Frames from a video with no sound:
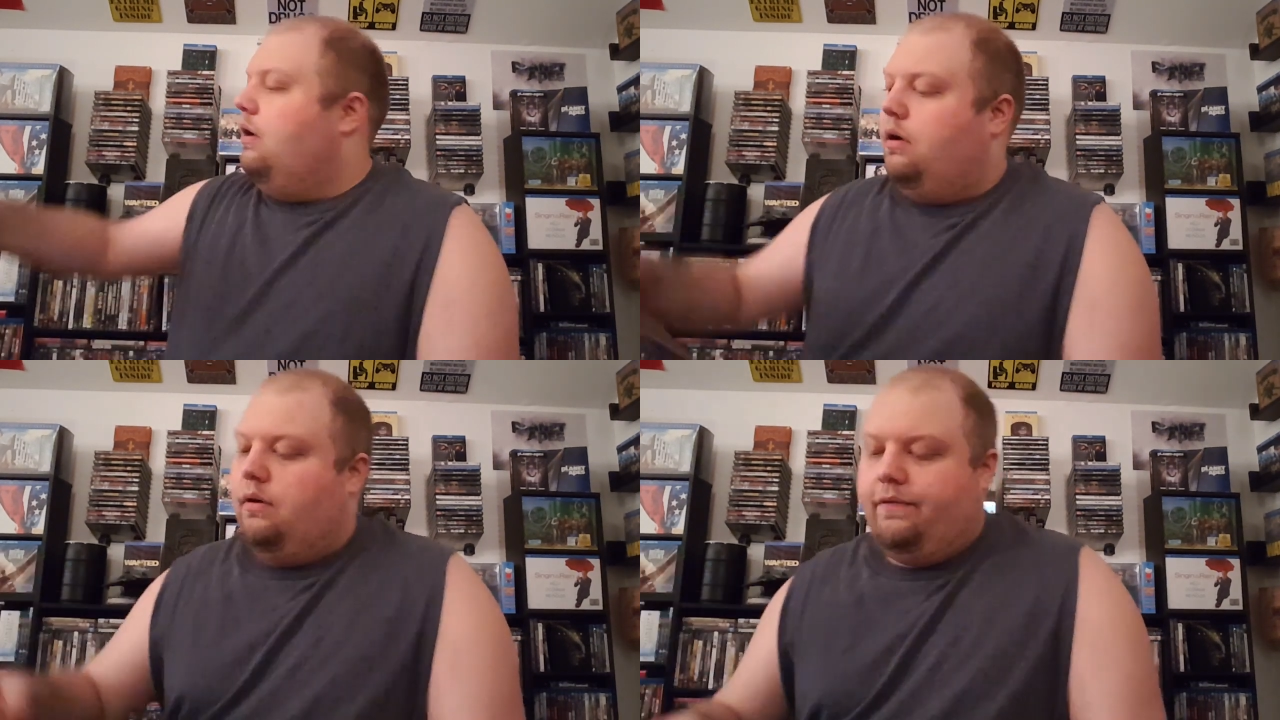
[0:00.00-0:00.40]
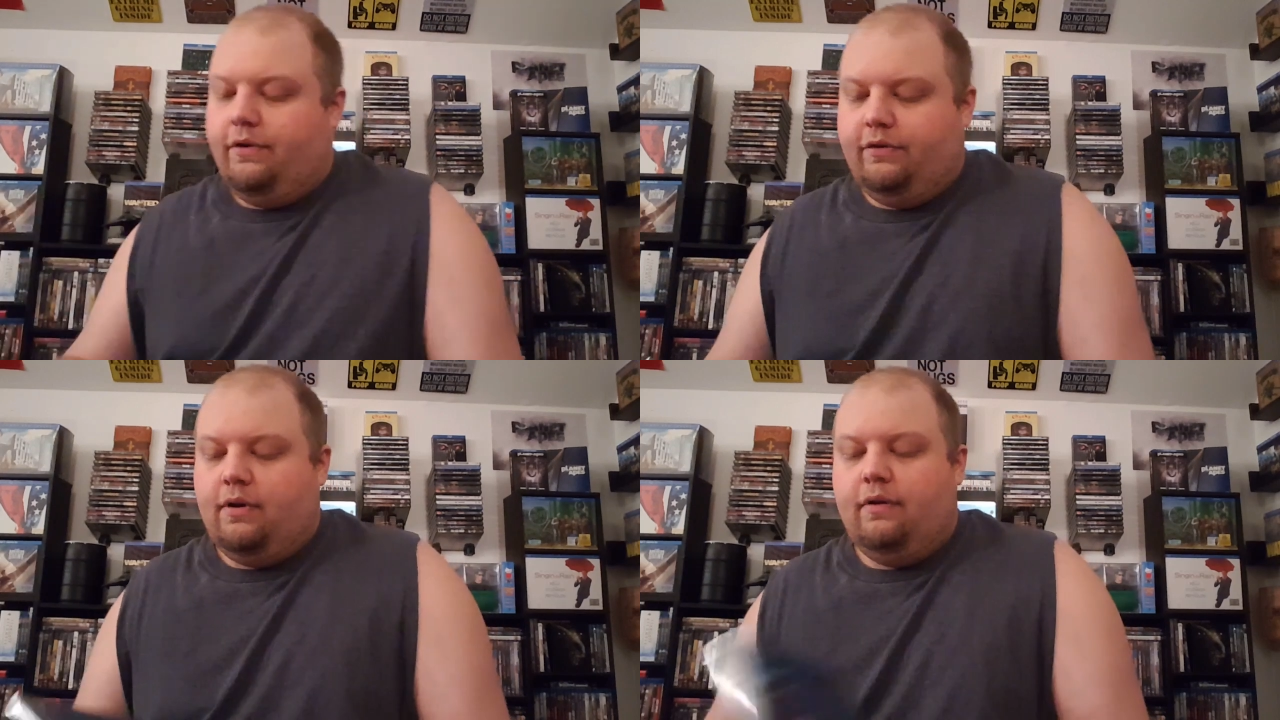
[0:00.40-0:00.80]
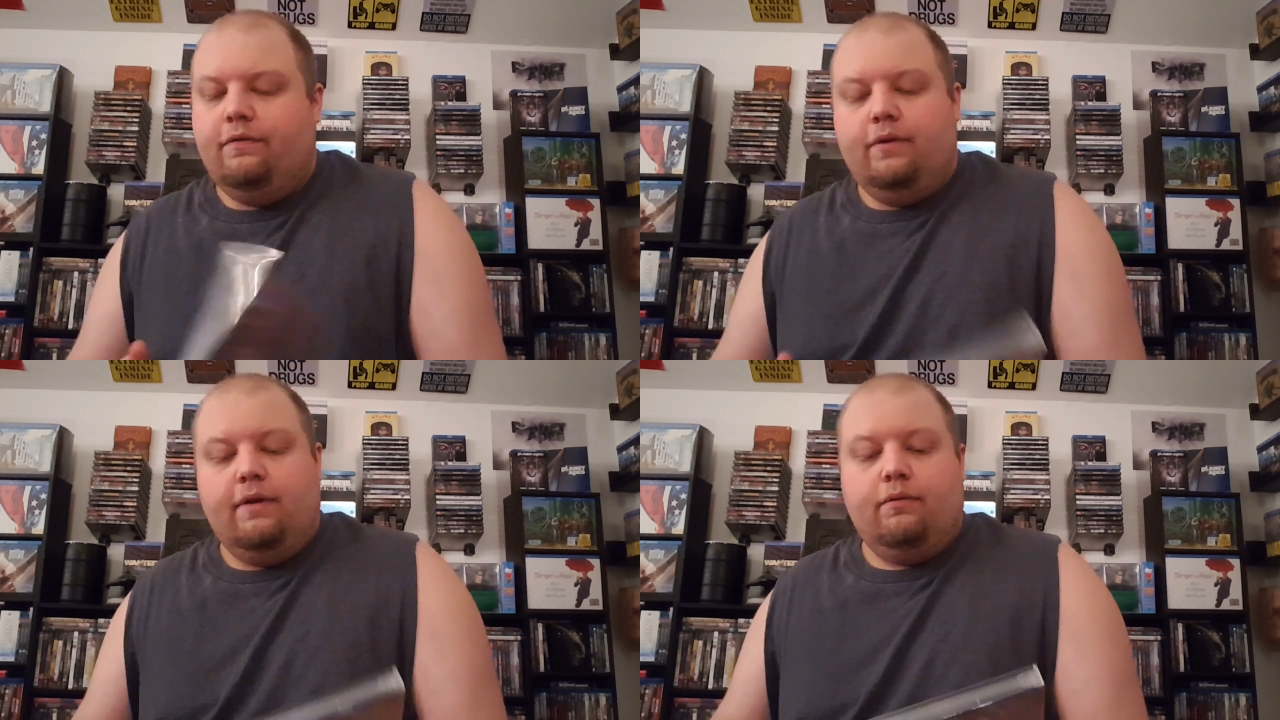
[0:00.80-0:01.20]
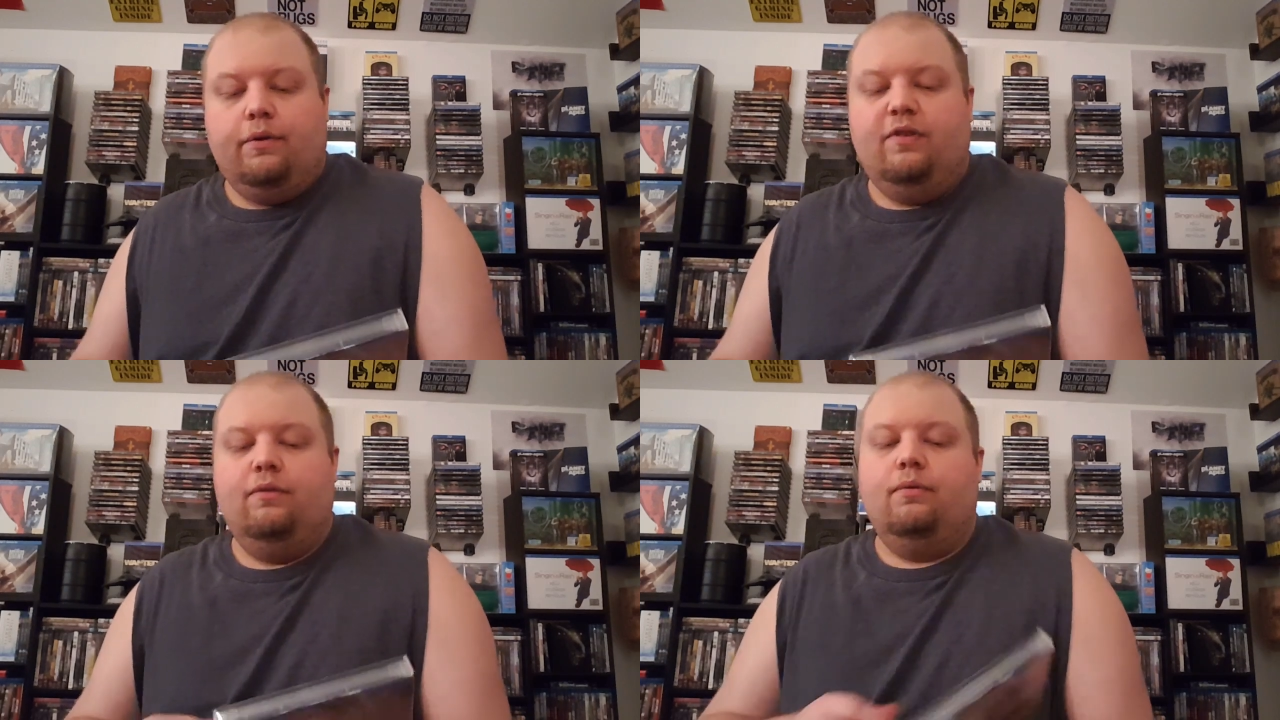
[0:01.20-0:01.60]
First off, we have a
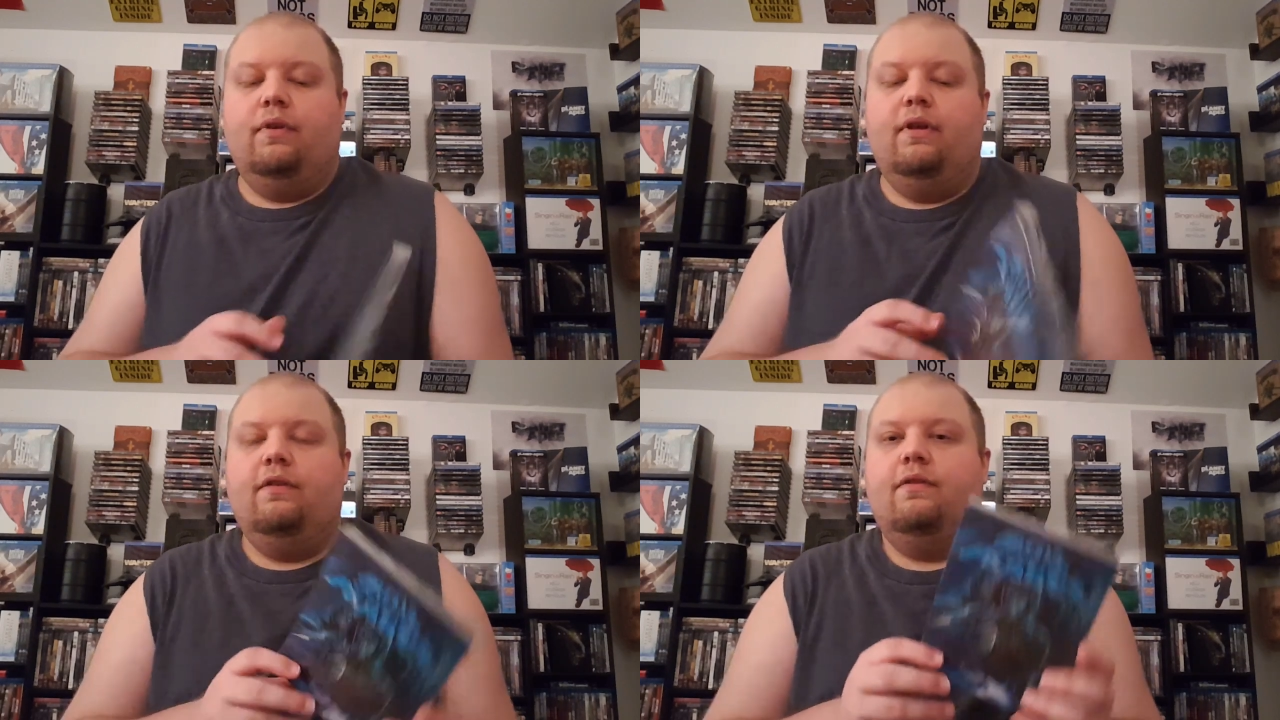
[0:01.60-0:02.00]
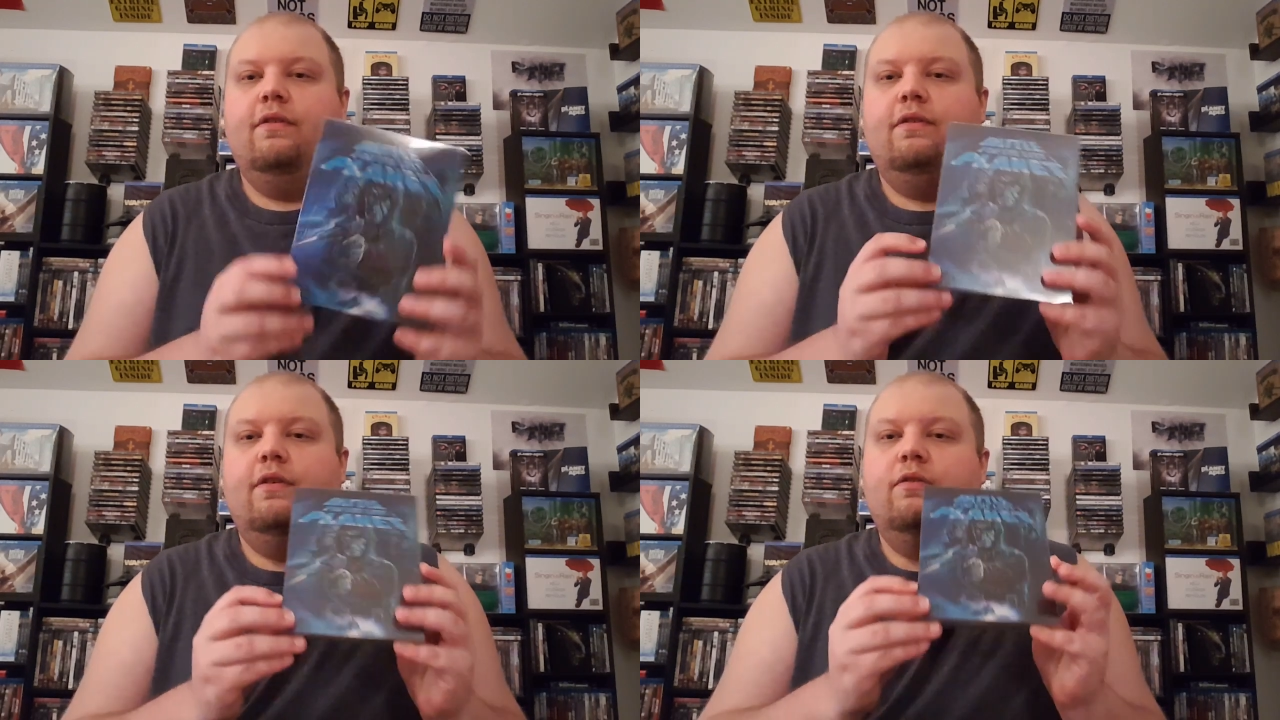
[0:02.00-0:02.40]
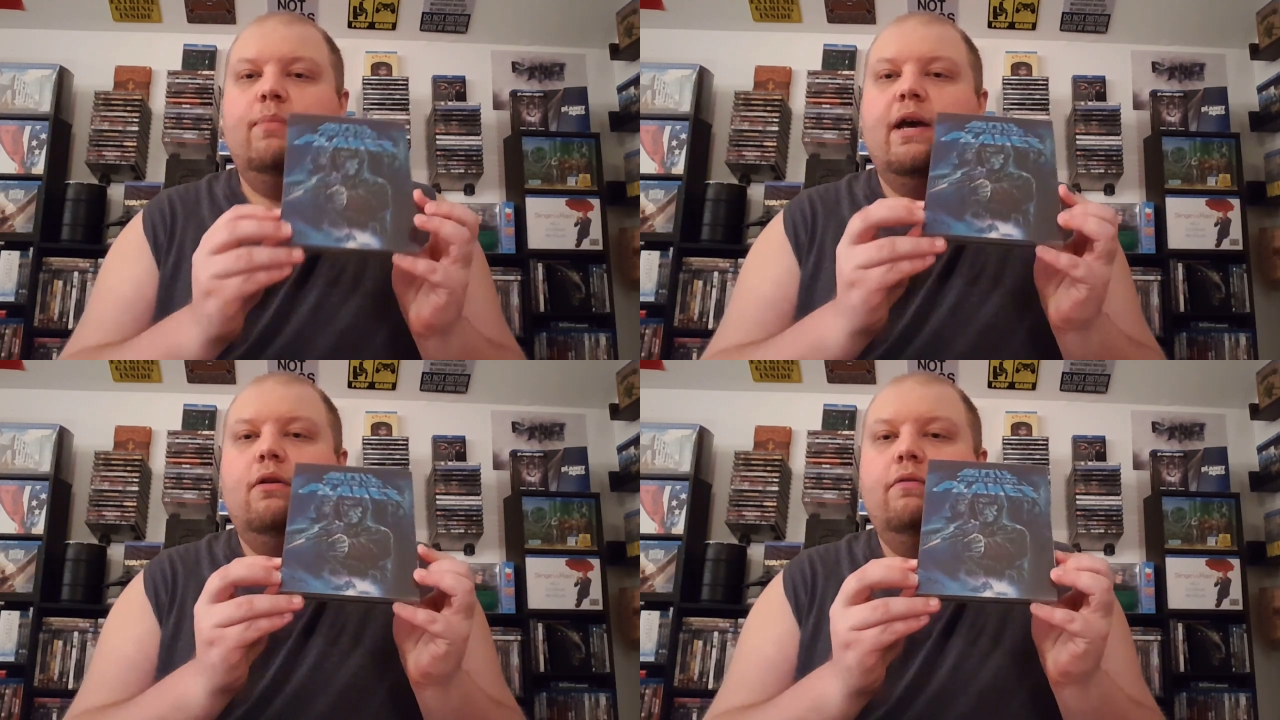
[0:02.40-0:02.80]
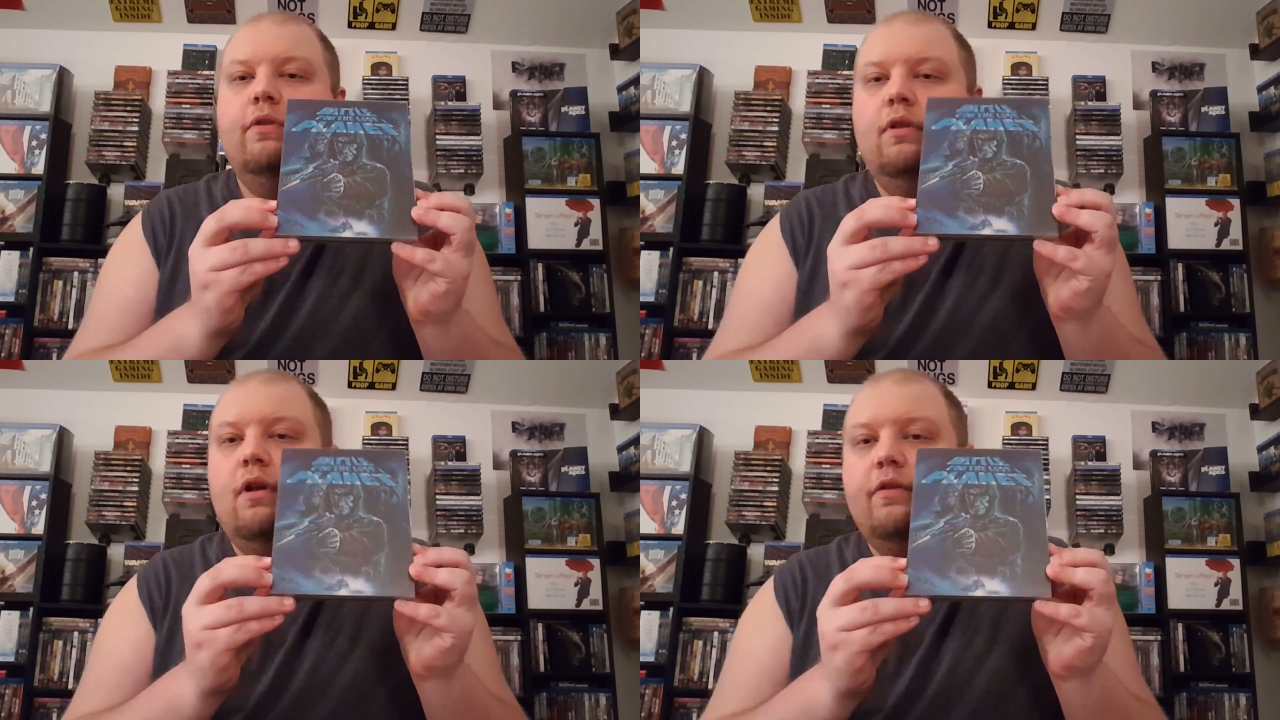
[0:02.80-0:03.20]
recent release. This is Battle for
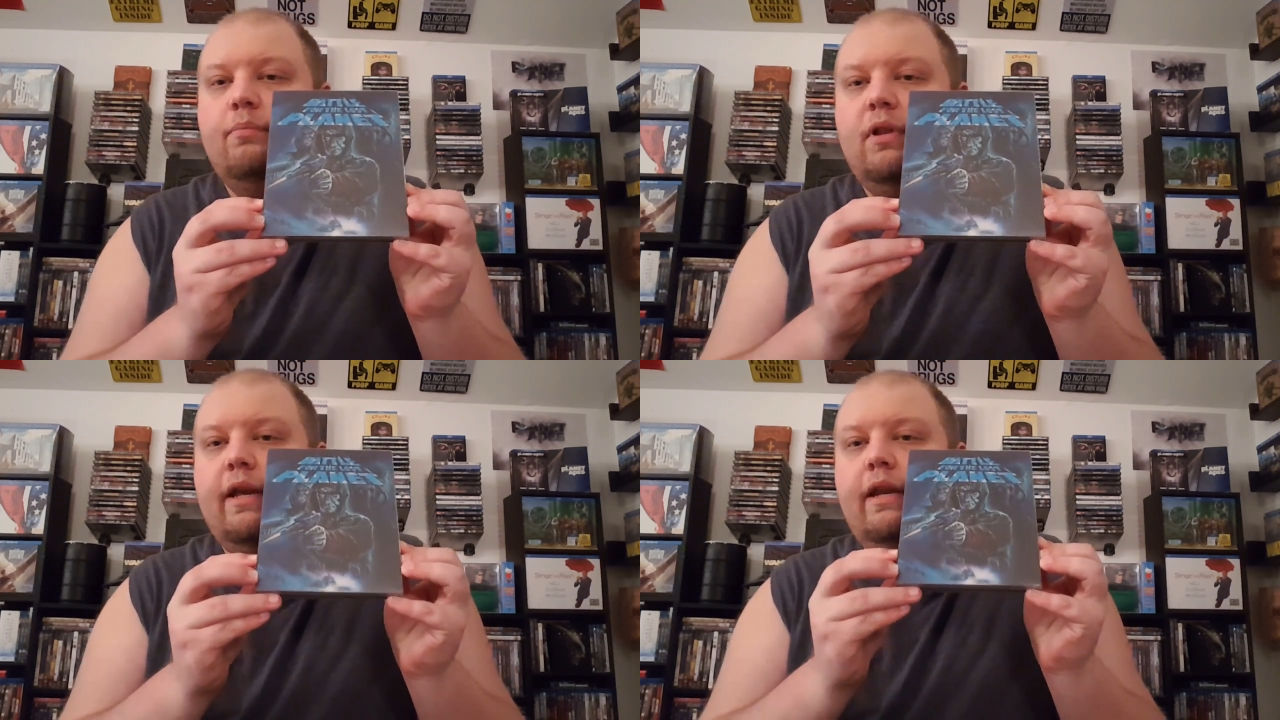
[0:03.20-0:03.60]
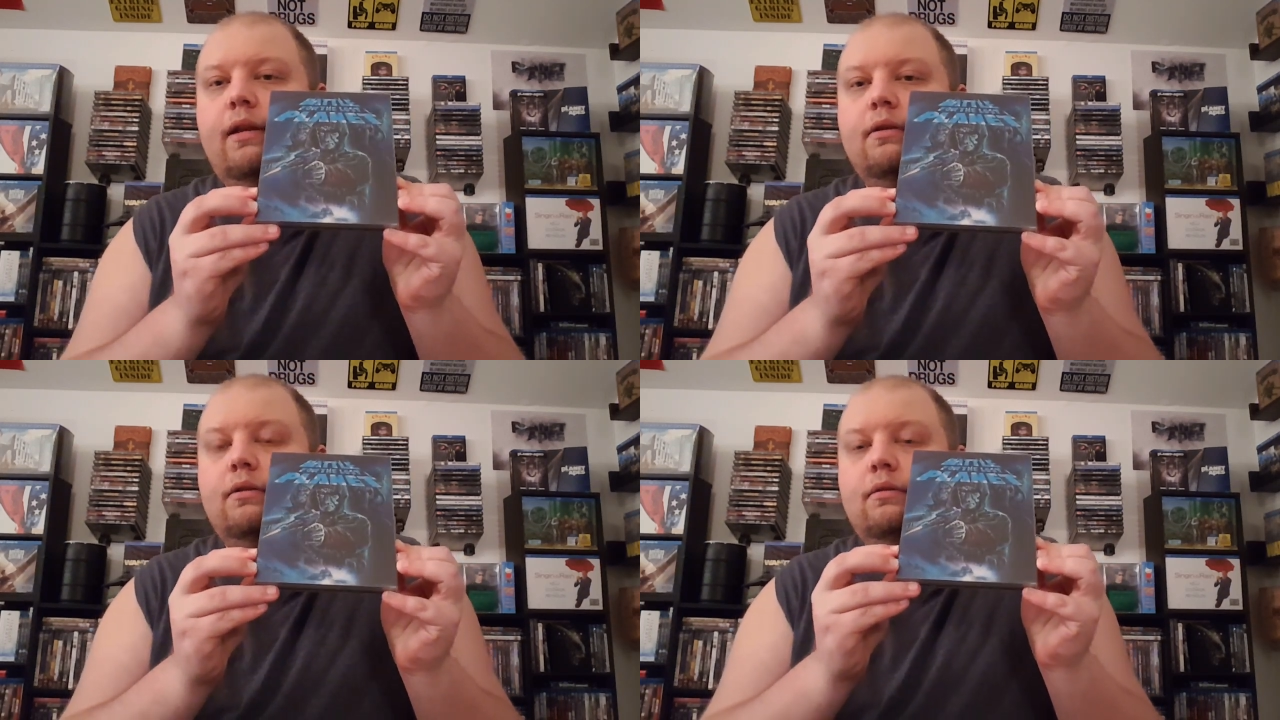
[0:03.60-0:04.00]
the Lost Planet.